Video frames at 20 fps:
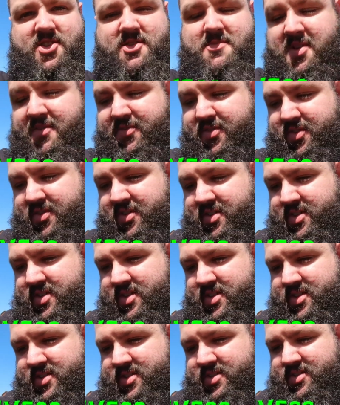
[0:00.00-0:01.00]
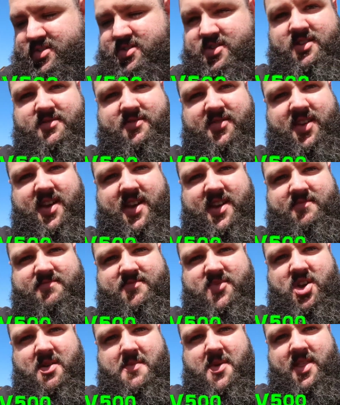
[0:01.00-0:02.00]
going to be fun. So don't forget,
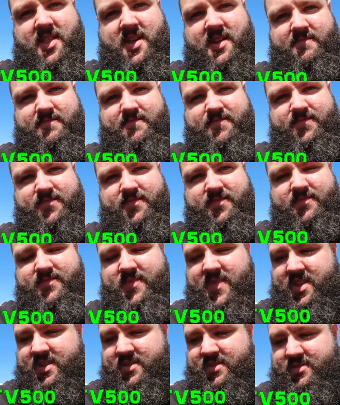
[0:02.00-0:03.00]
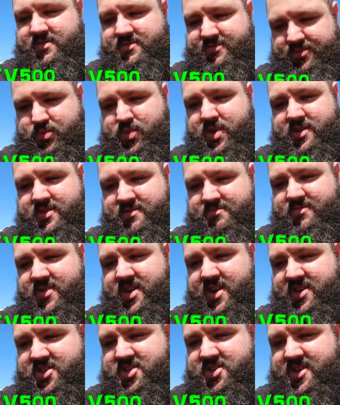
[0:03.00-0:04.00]
comment that with the
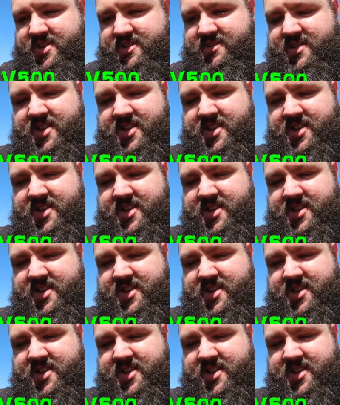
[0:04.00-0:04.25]
hashtag